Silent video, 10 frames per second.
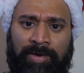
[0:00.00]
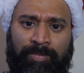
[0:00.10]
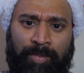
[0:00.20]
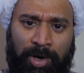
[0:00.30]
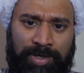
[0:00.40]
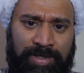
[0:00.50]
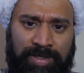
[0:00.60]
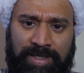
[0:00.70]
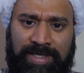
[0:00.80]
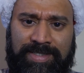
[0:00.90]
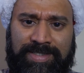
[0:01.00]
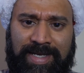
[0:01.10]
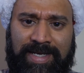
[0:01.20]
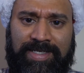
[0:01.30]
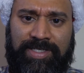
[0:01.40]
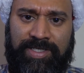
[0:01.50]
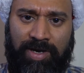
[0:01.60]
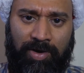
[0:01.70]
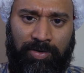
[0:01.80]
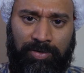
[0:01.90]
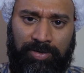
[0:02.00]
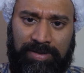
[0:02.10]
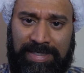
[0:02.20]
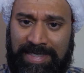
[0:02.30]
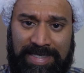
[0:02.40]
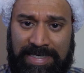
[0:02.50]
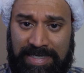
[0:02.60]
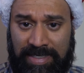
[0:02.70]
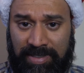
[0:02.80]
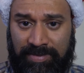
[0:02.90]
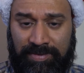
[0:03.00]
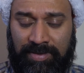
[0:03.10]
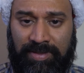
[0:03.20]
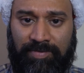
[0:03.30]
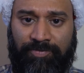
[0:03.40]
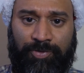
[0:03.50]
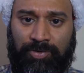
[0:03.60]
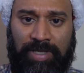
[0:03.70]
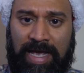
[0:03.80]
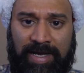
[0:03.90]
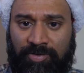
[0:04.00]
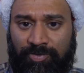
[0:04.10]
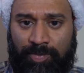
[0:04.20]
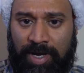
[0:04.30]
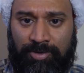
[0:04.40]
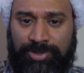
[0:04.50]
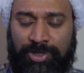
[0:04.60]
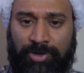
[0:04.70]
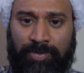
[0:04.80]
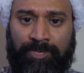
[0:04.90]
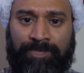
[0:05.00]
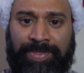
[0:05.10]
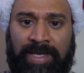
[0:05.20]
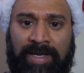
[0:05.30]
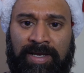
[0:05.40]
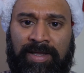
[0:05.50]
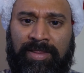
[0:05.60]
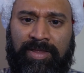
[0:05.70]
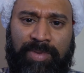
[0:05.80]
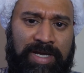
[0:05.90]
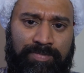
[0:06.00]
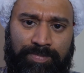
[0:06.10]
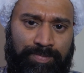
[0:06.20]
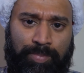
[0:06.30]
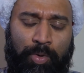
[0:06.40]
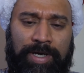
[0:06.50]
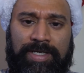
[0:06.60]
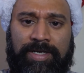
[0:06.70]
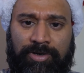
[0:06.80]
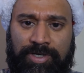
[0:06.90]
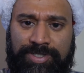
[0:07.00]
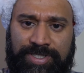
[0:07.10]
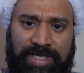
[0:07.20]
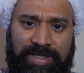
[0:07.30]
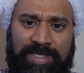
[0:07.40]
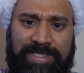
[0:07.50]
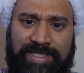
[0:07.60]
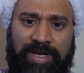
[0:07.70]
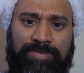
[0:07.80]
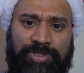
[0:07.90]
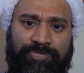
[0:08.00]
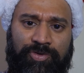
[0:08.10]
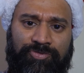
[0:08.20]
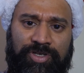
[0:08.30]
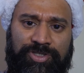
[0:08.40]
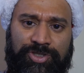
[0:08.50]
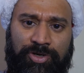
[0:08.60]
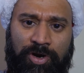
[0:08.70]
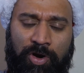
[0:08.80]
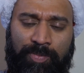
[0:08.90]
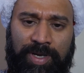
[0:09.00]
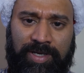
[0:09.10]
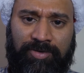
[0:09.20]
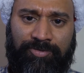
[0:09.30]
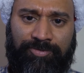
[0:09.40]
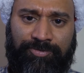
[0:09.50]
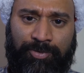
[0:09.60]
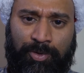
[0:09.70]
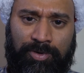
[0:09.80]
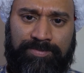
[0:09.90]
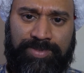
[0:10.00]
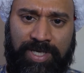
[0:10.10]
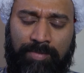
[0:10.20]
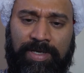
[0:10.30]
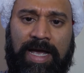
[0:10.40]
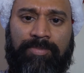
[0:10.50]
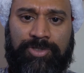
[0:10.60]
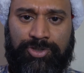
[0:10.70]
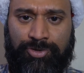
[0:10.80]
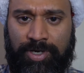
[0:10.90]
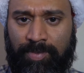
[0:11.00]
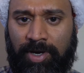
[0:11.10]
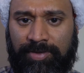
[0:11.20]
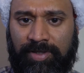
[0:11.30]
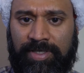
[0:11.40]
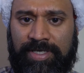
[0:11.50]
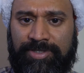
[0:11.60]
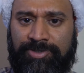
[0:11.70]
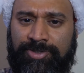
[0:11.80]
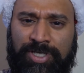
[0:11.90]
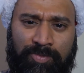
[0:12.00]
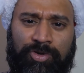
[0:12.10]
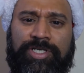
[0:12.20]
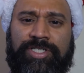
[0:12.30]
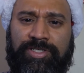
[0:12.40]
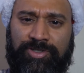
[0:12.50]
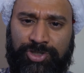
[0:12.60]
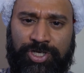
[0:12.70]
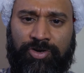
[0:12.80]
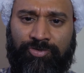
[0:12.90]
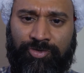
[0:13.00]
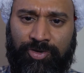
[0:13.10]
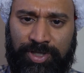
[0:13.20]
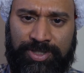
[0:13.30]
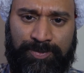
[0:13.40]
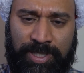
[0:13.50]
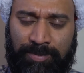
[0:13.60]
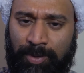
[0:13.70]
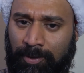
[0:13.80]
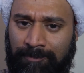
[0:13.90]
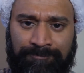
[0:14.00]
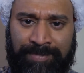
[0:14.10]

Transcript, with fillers: Martin is a dull idiot, for lack of a better term. The main point here is in these types of movies, you're hoping for some chemistry among the leads or some reason to cheer for these people.